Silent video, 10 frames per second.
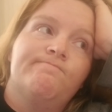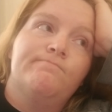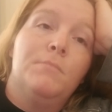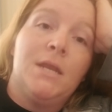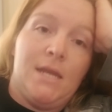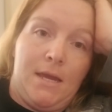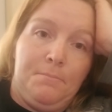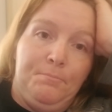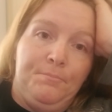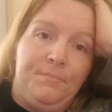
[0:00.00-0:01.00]
Monday,
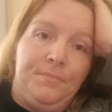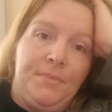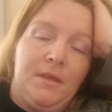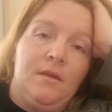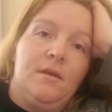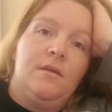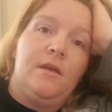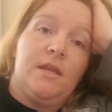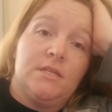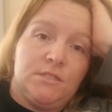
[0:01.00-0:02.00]

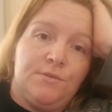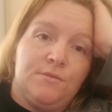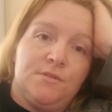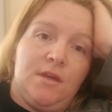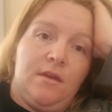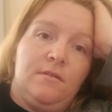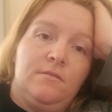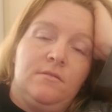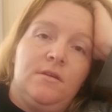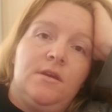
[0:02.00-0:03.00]
and it's Thursday.
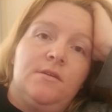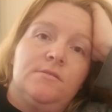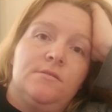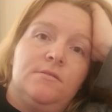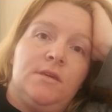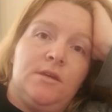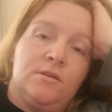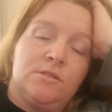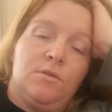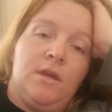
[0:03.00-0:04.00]
He
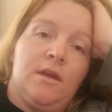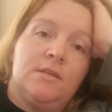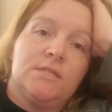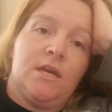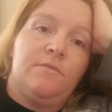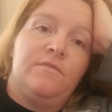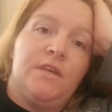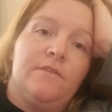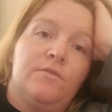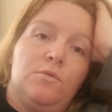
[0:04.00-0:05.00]
has only had his
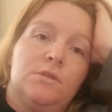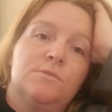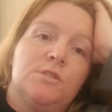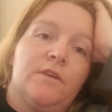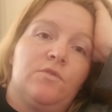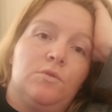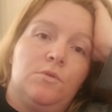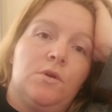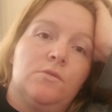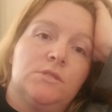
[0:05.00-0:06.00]
IV fluids, which have
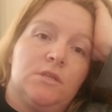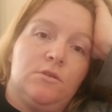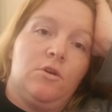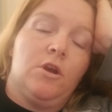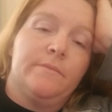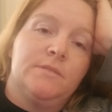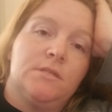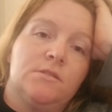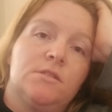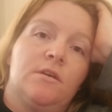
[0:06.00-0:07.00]
glucose and carbs
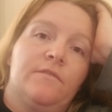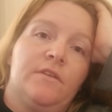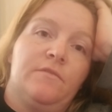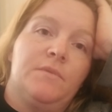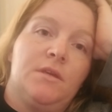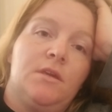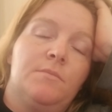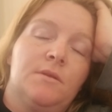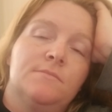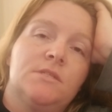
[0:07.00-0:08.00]
and stuff, and have been
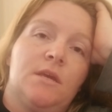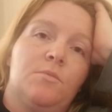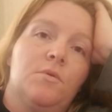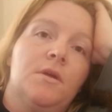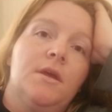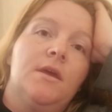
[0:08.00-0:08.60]
keeping him stable.